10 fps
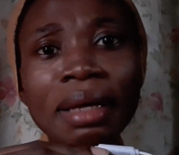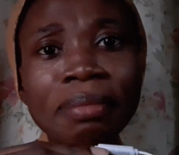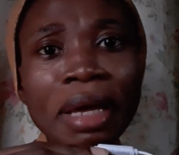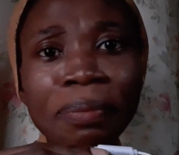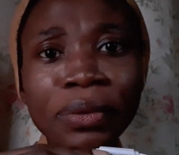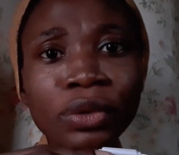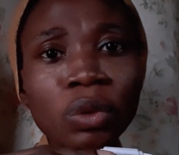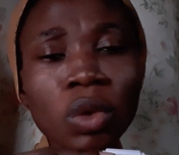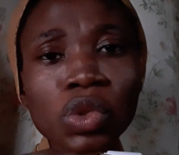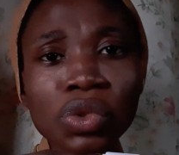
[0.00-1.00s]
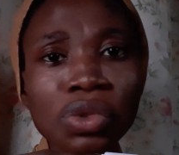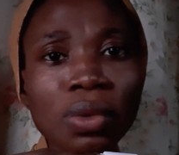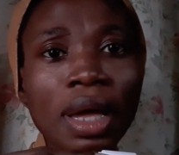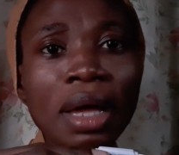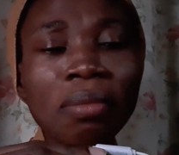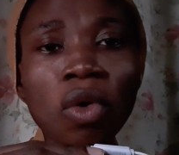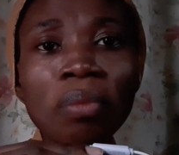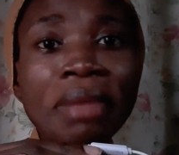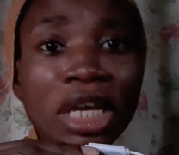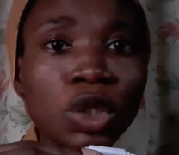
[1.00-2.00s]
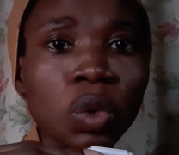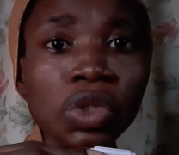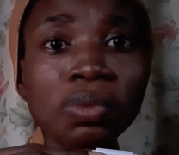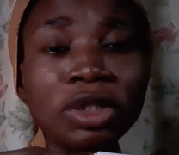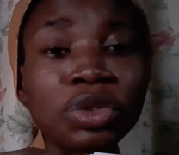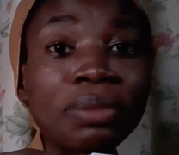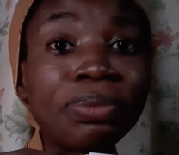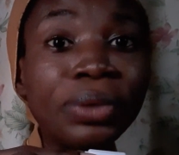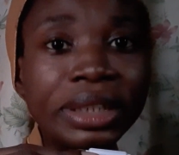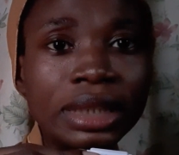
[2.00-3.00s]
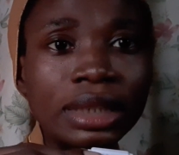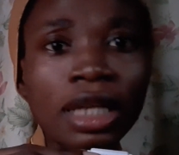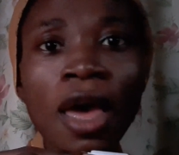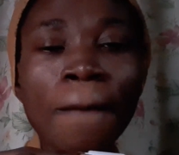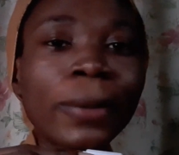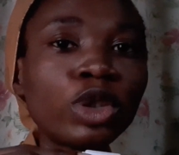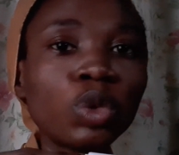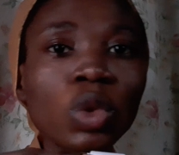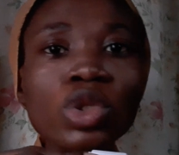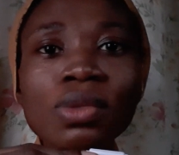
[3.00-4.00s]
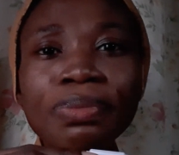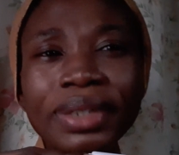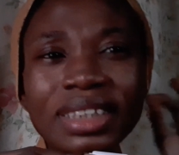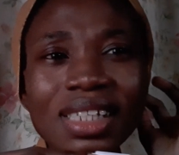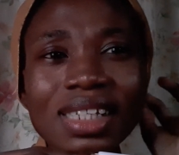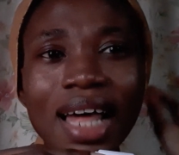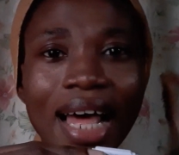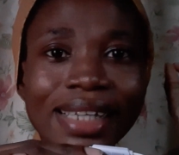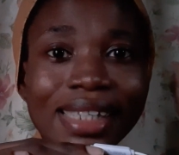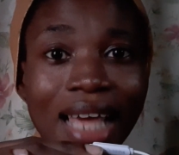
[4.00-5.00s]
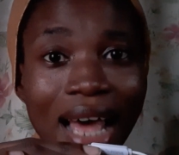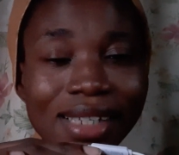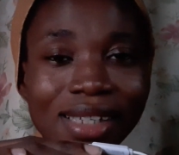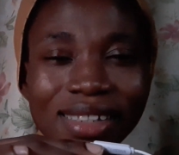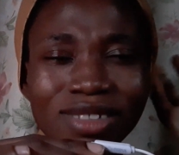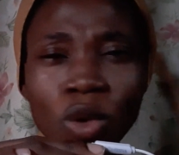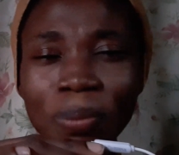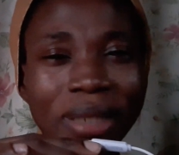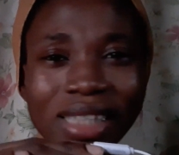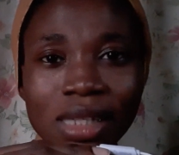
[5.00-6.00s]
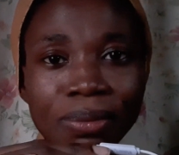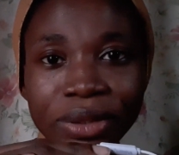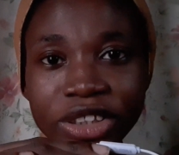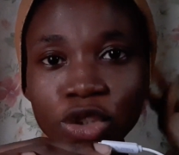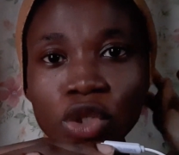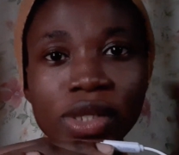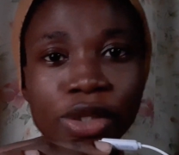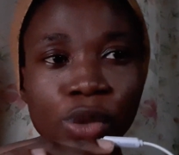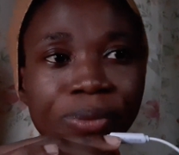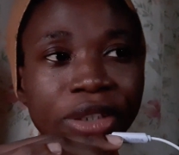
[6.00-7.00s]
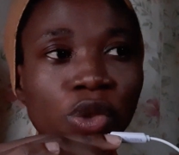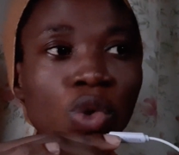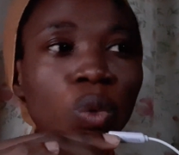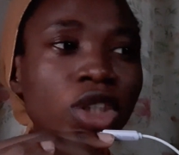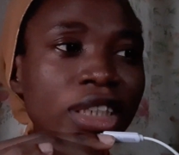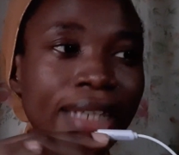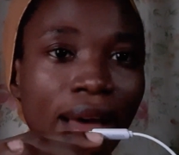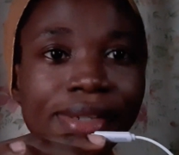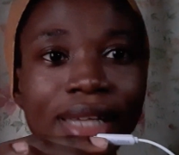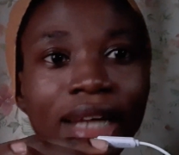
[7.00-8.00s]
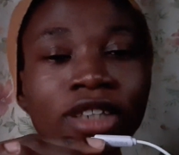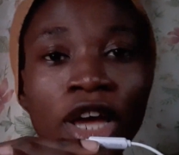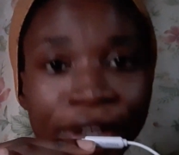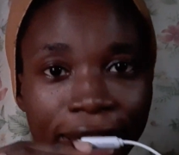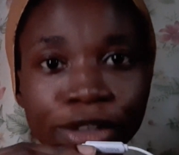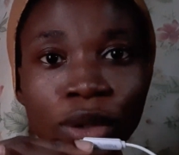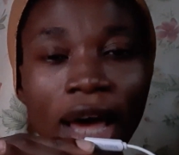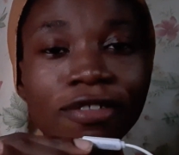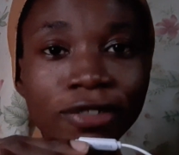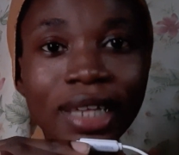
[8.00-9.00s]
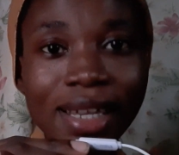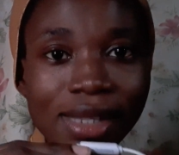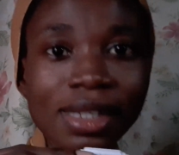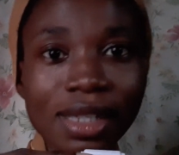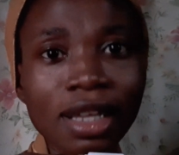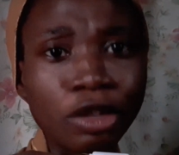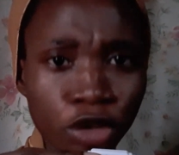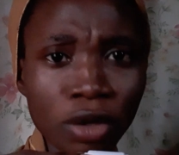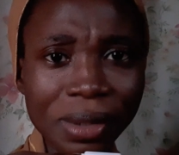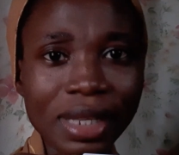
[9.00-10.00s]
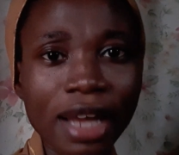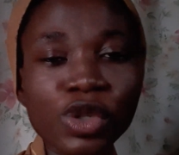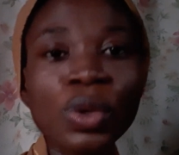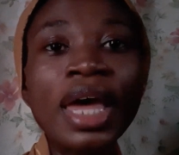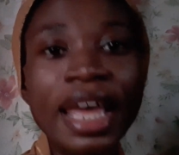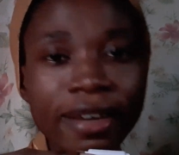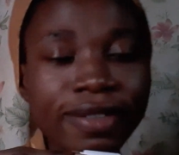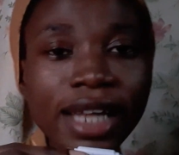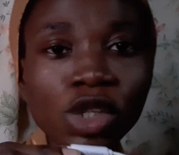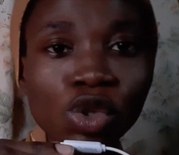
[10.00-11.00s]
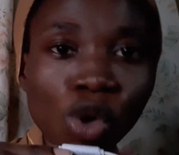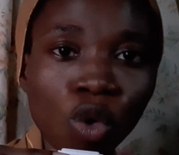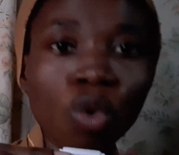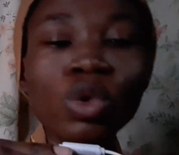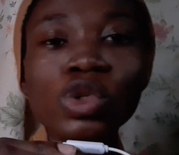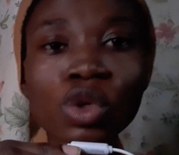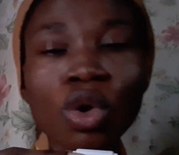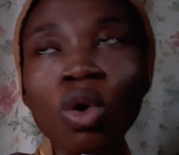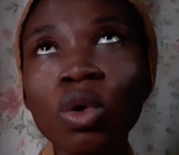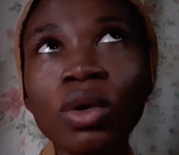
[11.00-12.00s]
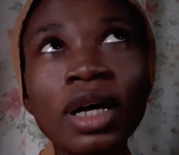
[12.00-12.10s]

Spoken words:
April you want to do or May you want to be doing braiding, but you want braidings that are scarce, not plenty braiding, just little braiding. So which styles can you have that? Do you understand? So if that is your goal, so your